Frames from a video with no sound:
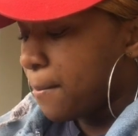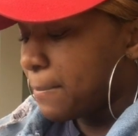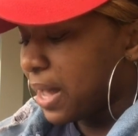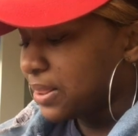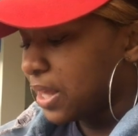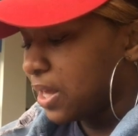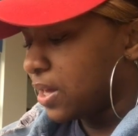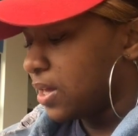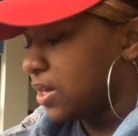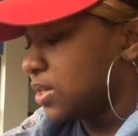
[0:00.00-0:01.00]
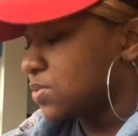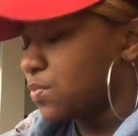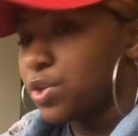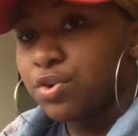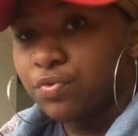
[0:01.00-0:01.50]
My thing is,
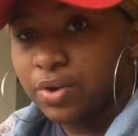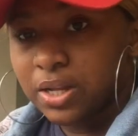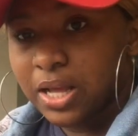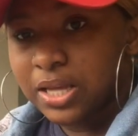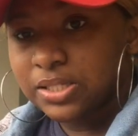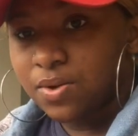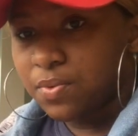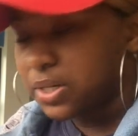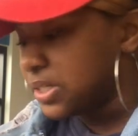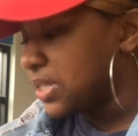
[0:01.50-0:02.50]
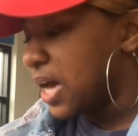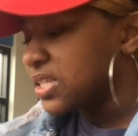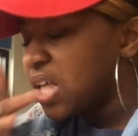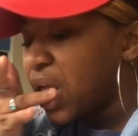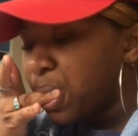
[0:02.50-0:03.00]
when you realize someone is
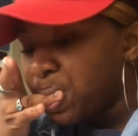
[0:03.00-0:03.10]
toxic